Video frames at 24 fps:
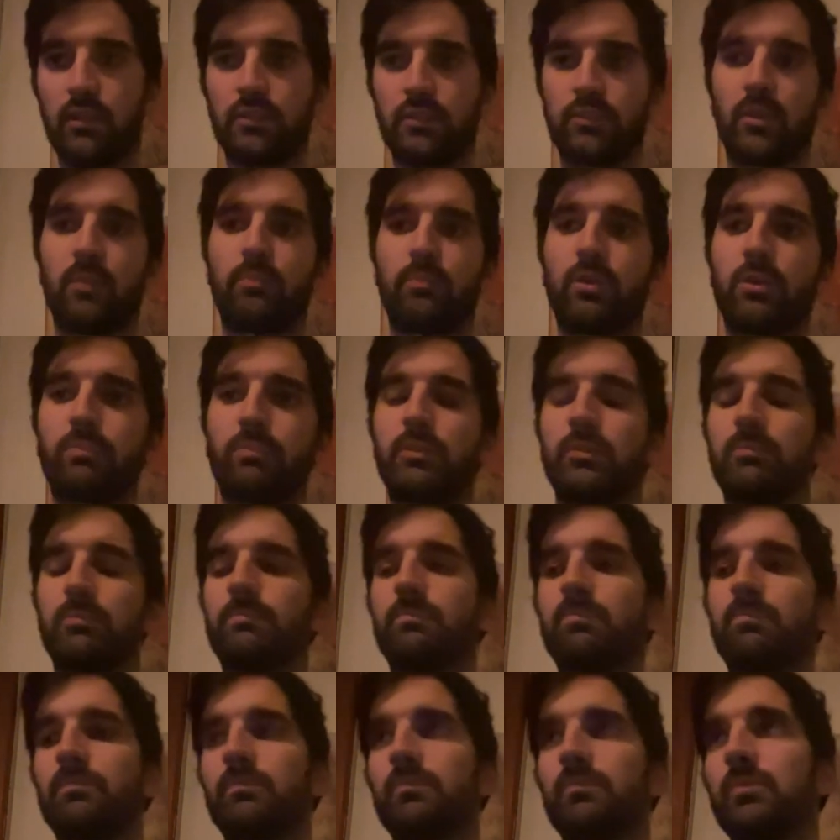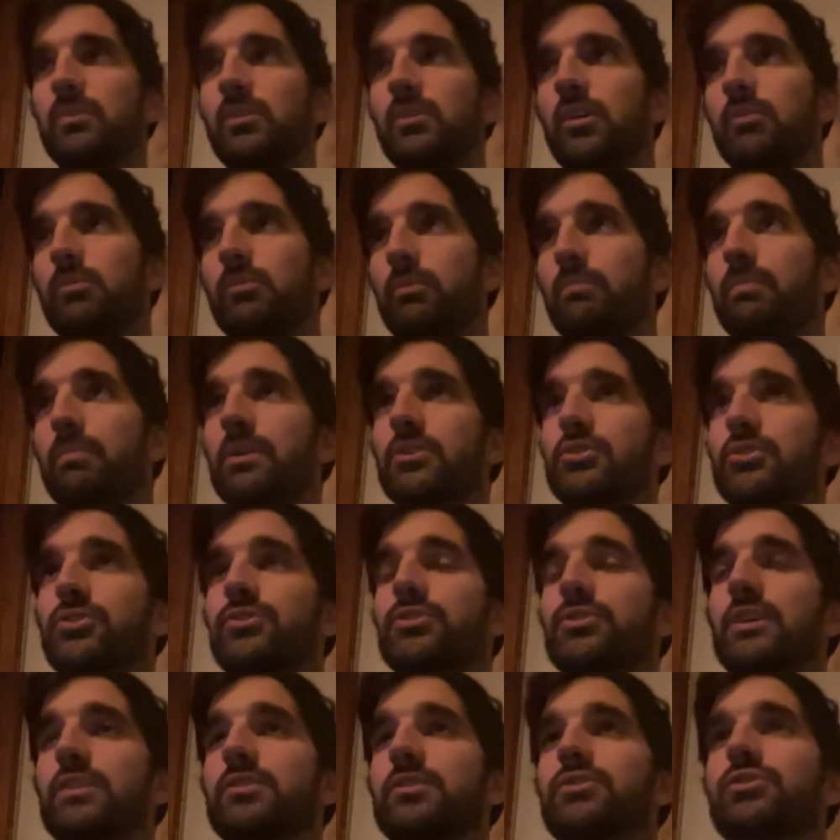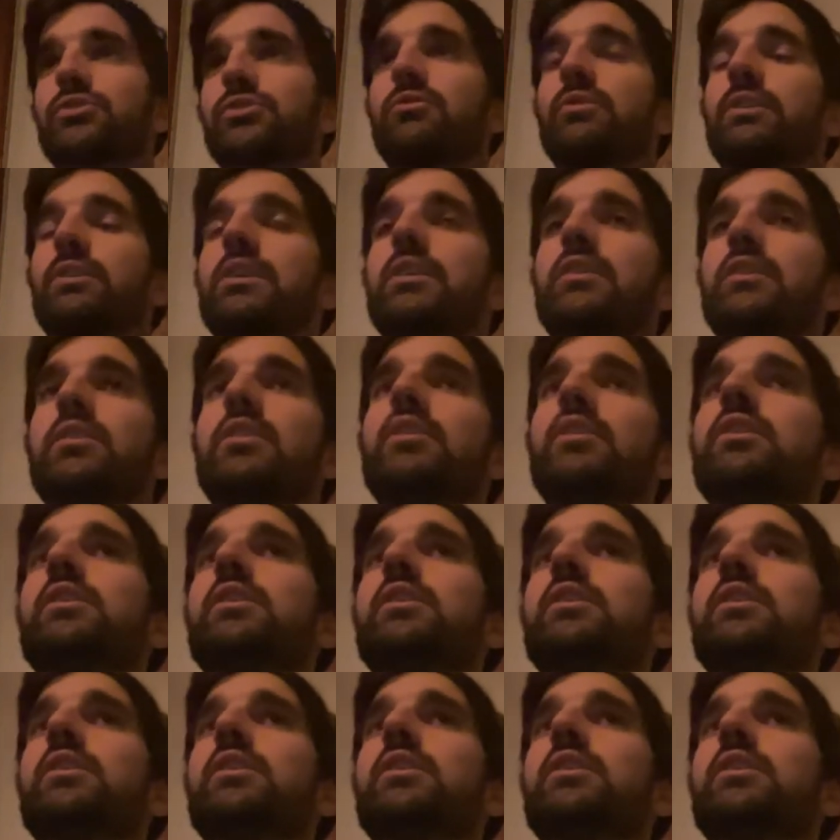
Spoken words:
I'll put up a couple pictures on the screen.